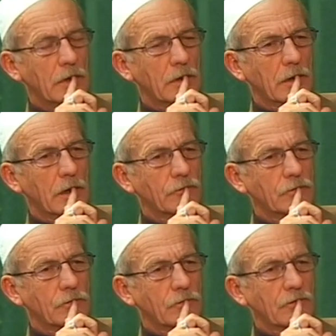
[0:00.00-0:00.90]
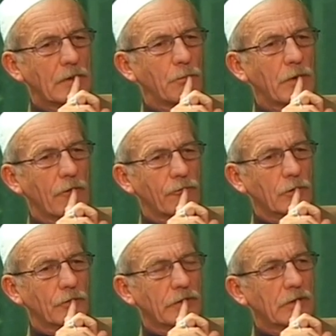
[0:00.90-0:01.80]
and I simply have
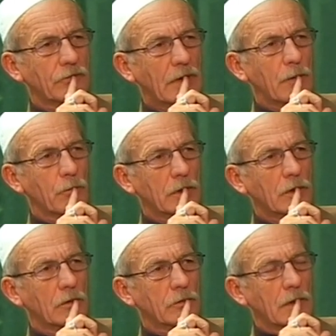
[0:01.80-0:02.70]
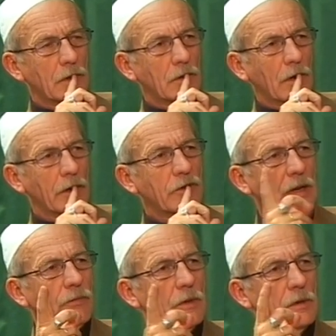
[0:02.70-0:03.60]
forgotten its name, because I
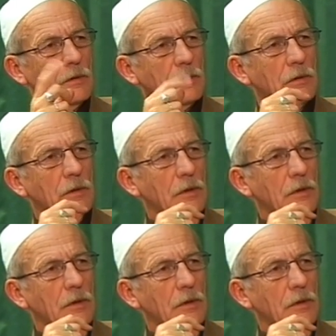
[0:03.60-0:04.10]
read the